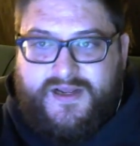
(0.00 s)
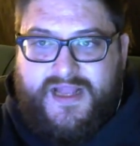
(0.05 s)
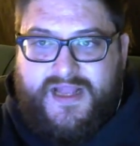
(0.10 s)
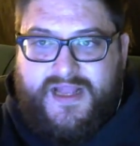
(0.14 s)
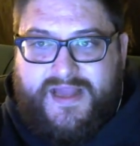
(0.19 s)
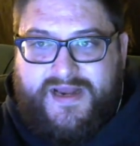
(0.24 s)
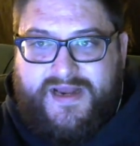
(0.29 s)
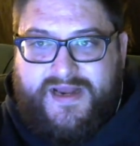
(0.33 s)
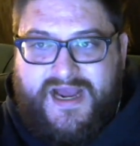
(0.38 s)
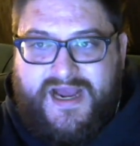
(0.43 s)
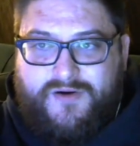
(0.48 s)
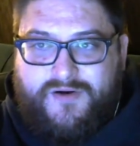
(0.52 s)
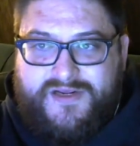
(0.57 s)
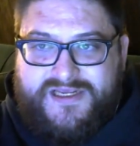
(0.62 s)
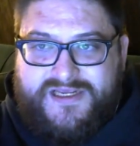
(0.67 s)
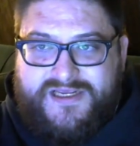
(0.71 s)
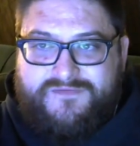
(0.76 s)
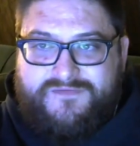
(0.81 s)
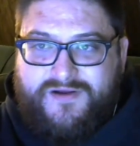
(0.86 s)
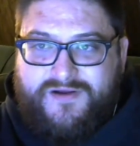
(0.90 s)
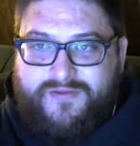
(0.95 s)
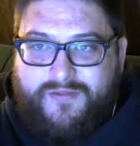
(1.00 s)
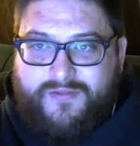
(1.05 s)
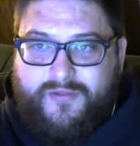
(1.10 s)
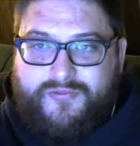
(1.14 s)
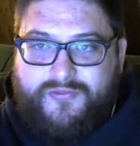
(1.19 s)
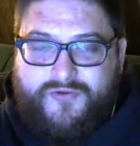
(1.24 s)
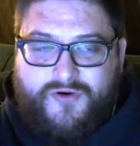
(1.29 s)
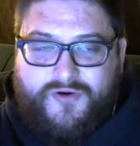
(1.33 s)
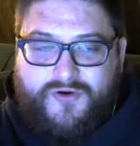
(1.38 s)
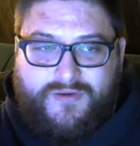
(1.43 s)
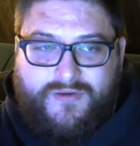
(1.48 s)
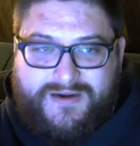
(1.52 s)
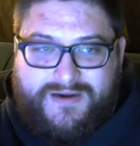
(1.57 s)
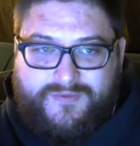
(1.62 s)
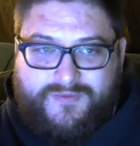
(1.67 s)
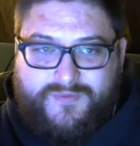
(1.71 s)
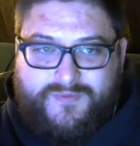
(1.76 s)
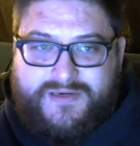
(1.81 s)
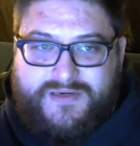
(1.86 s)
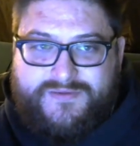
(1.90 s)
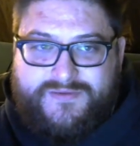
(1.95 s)
And how even in the third
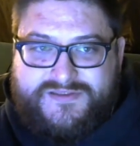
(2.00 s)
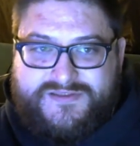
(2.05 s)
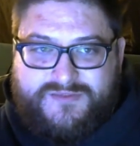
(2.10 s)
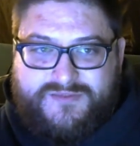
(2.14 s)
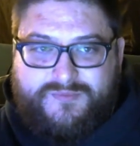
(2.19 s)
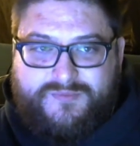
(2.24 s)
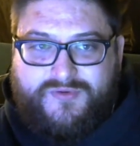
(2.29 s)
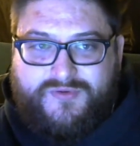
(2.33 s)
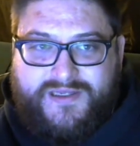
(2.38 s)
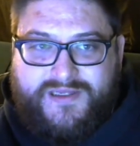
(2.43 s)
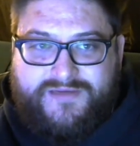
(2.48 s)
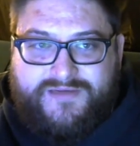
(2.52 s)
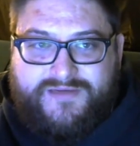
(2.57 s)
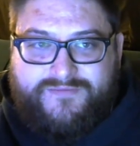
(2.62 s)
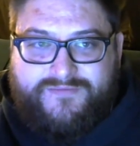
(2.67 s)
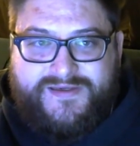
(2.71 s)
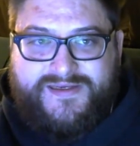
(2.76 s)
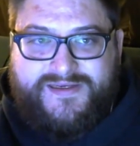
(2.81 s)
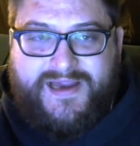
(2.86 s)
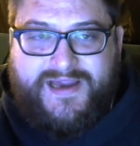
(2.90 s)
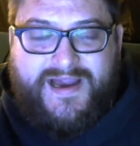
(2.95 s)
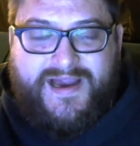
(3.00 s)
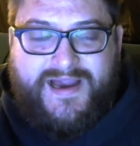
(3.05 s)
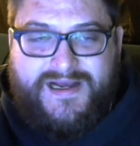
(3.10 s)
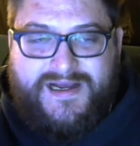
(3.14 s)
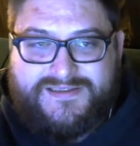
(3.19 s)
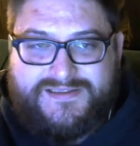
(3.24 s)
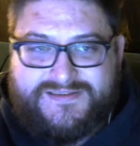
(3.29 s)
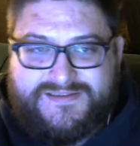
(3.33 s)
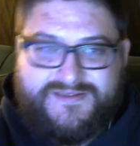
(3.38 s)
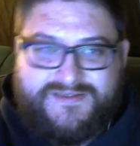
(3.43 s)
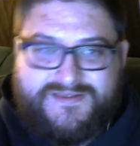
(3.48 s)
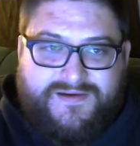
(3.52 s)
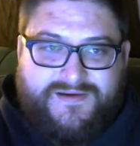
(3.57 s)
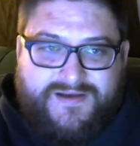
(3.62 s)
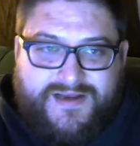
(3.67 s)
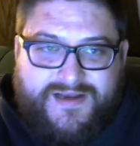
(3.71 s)
round when he was completely gassed